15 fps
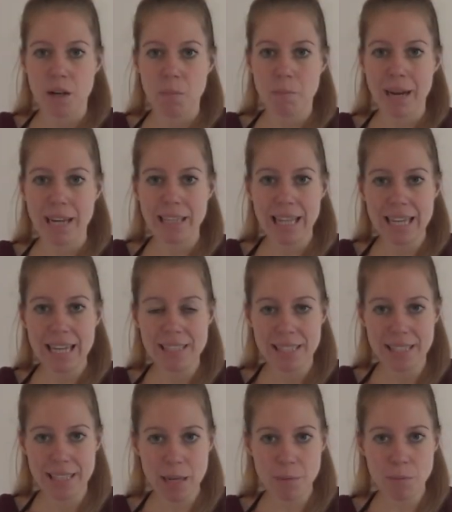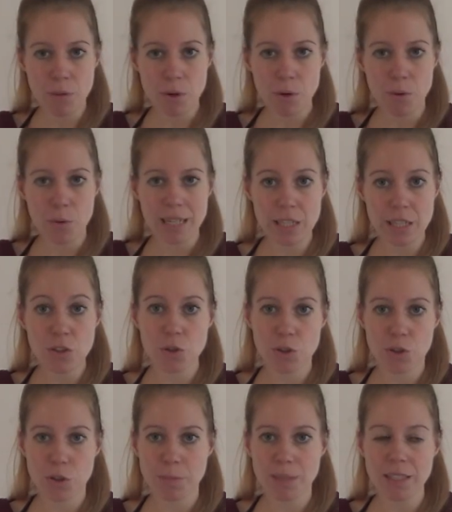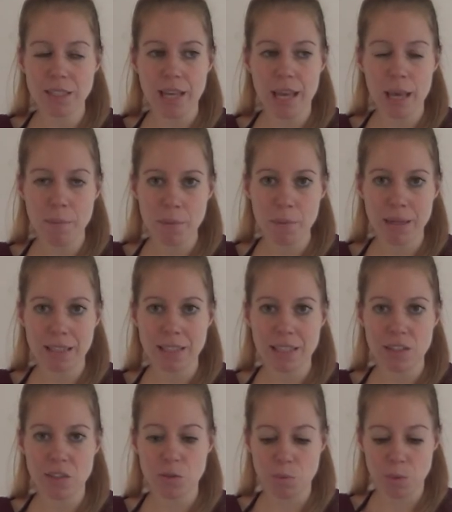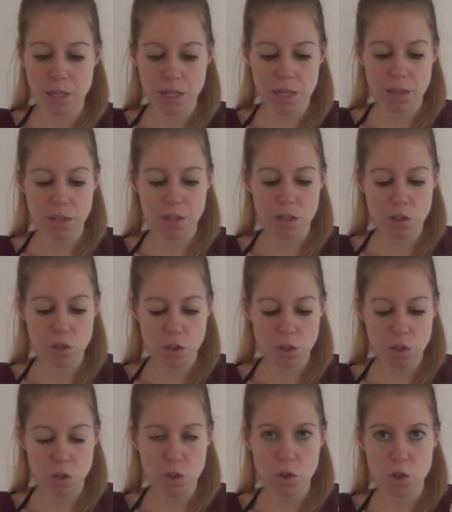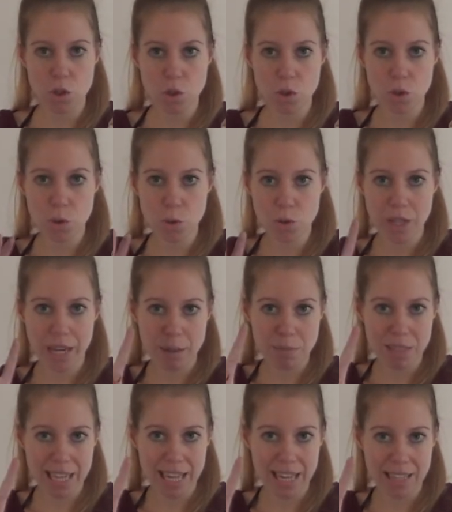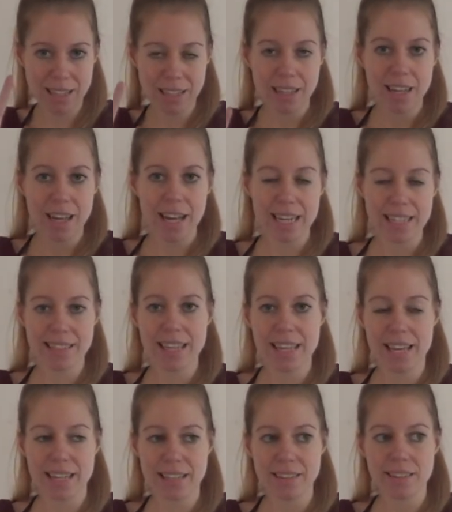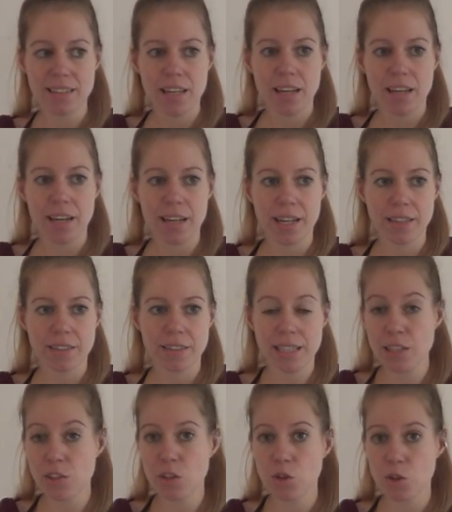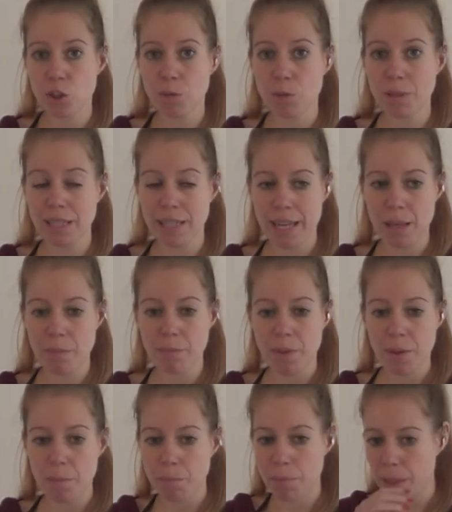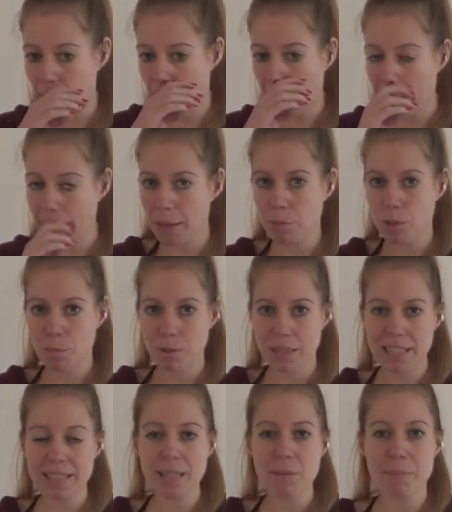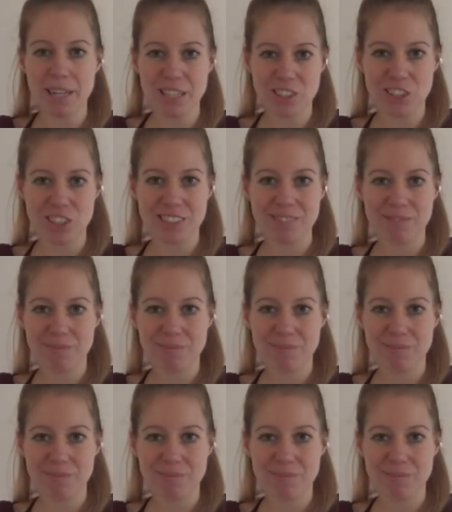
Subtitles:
My last name though is German. Emmermann is with two times N at the end, and it's a German name, but I am completely Belgian.